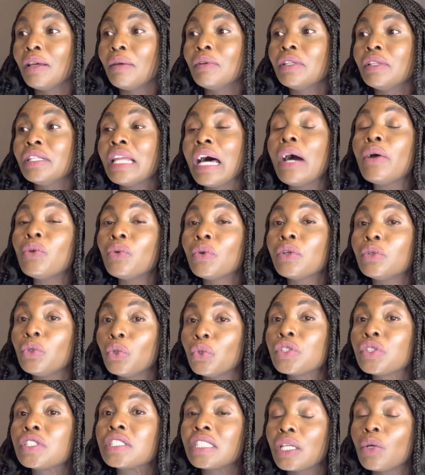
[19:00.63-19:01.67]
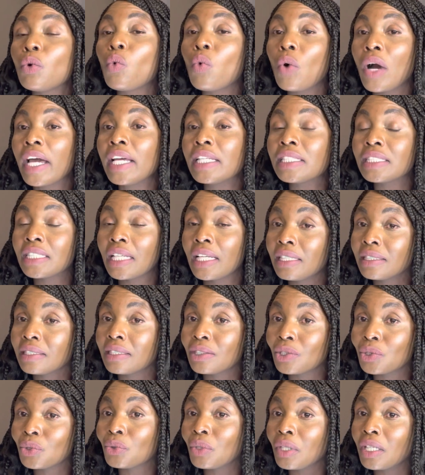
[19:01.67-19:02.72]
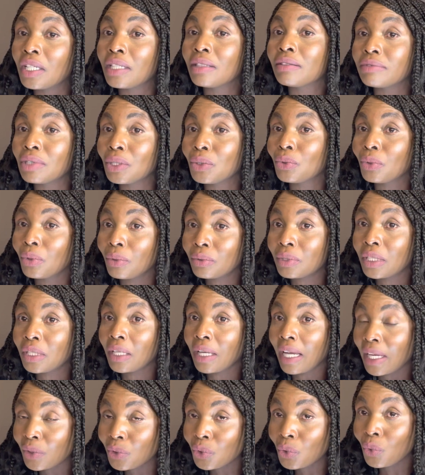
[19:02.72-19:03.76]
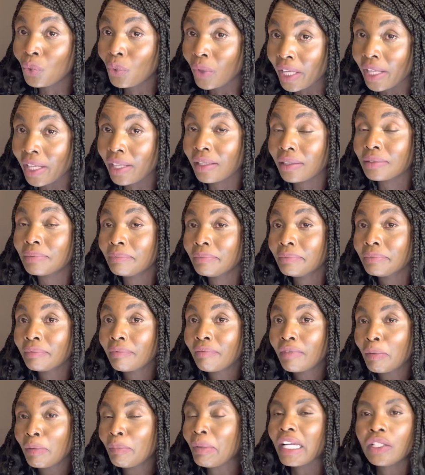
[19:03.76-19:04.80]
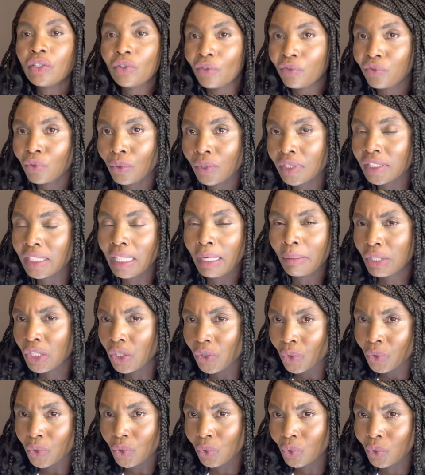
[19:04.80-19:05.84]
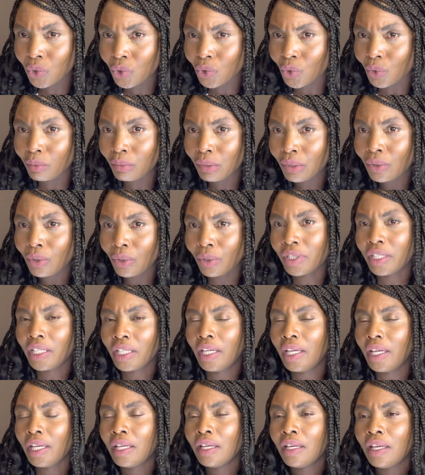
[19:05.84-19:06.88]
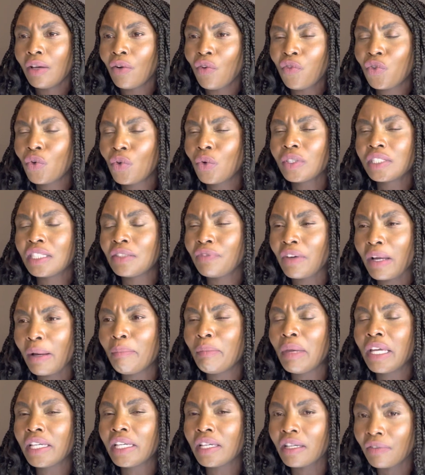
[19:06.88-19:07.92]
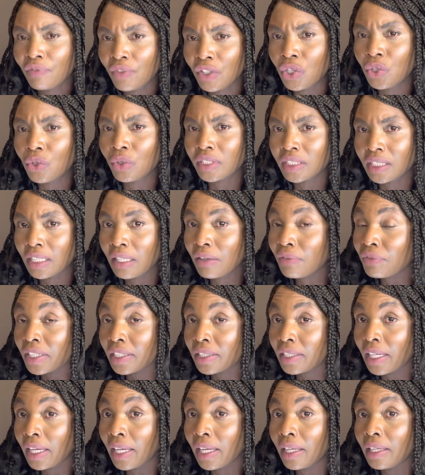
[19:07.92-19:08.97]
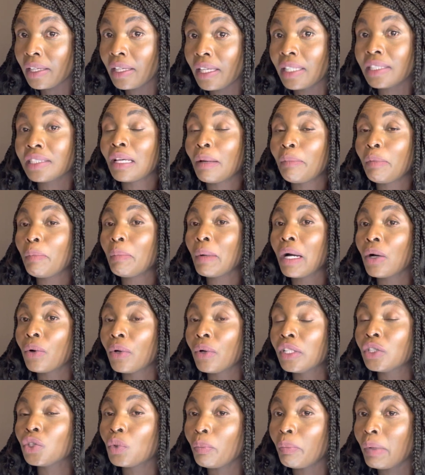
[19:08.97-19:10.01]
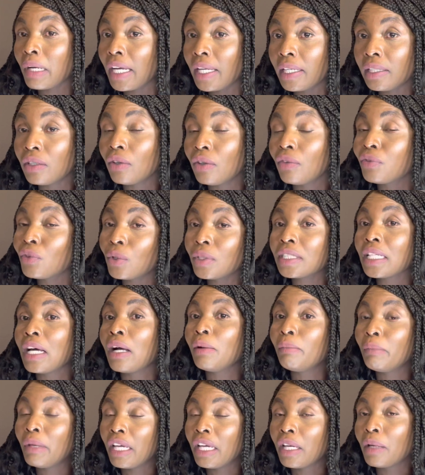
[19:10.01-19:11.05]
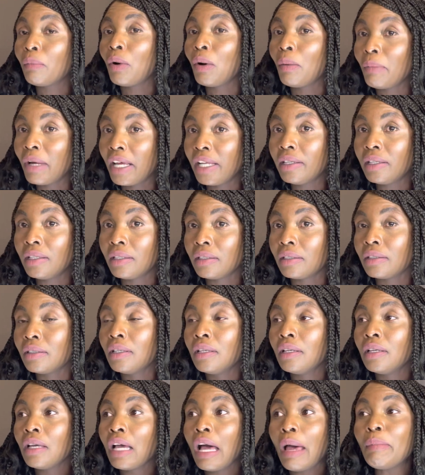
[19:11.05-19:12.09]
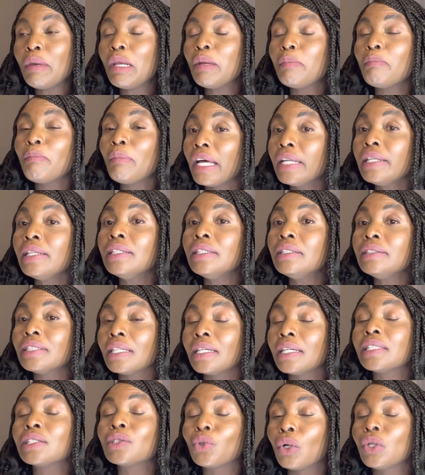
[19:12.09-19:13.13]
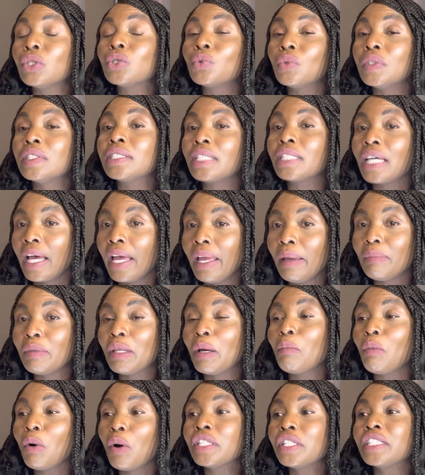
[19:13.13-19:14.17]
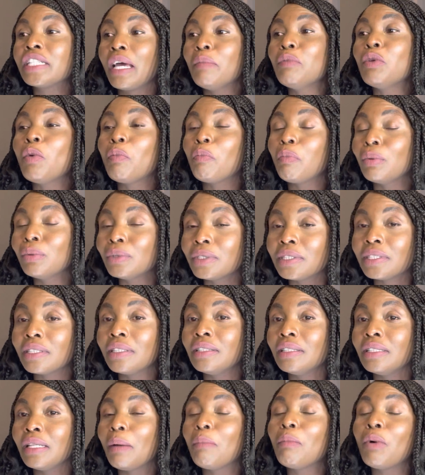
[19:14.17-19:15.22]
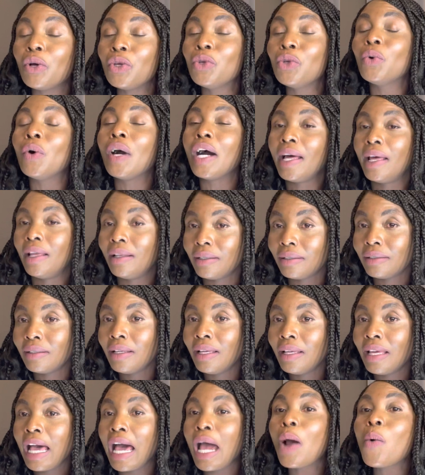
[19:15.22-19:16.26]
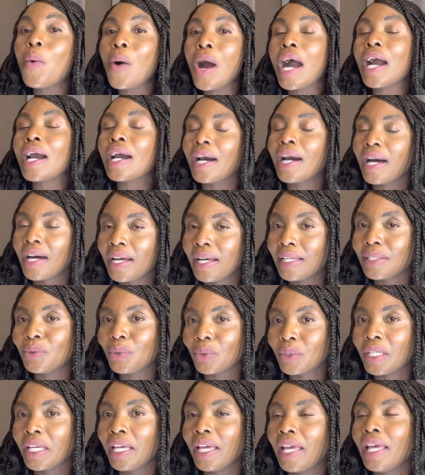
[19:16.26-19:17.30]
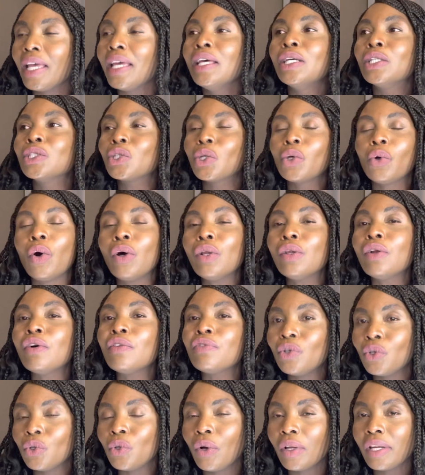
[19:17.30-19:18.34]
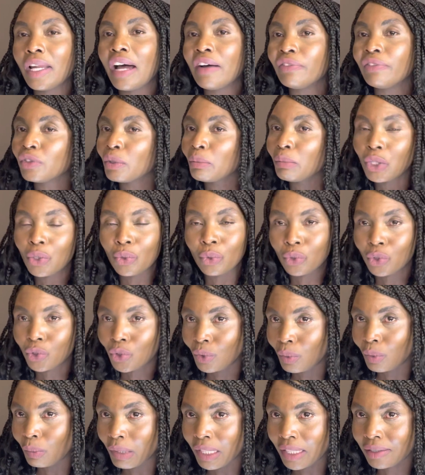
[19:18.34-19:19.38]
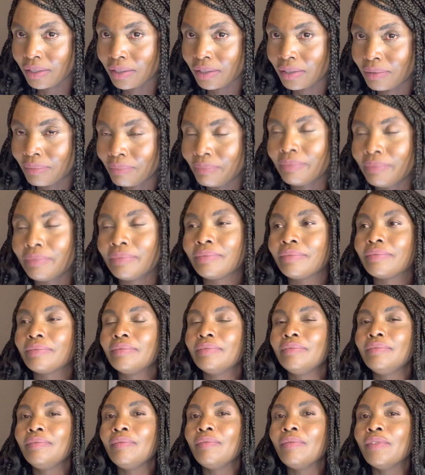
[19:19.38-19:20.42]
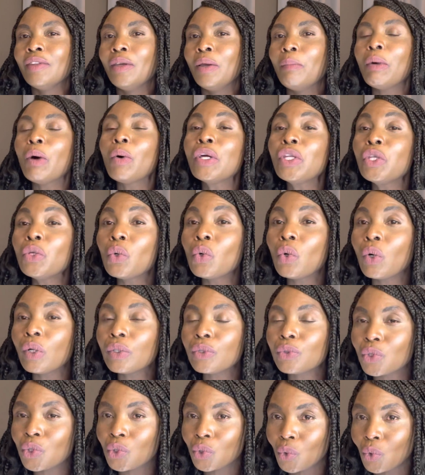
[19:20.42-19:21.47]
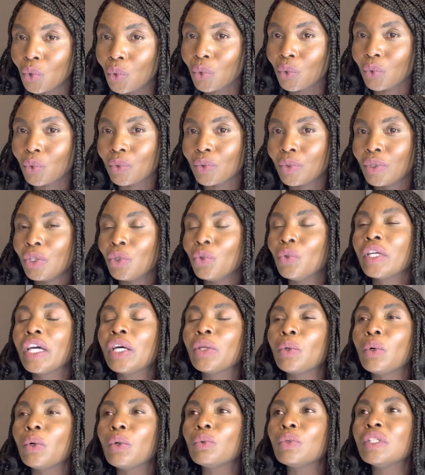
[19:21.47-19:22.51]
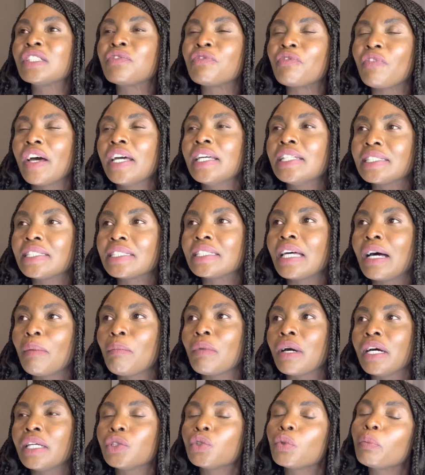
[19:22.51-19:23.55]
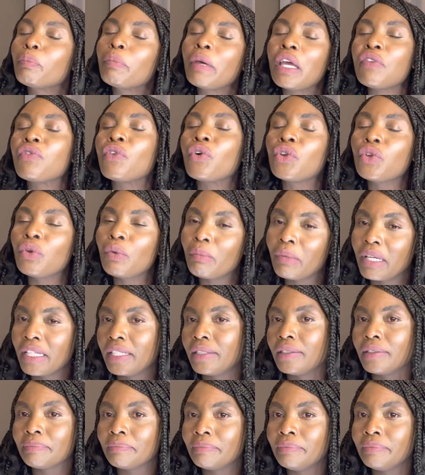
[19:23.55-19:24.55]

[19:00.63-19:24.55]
Now you see why Janet is doing, I do well. Partly, of course, I'm here on YouTube, okay? Of course, if I'm making videos every day and some people are going to party, of course, I'll make more money. I mean, money just goes with time. The more time you put in, the more you earn. I work hard, okay? So all of you don't have to be YouTubers. But when you go to school, you can always find someone to pay for you money.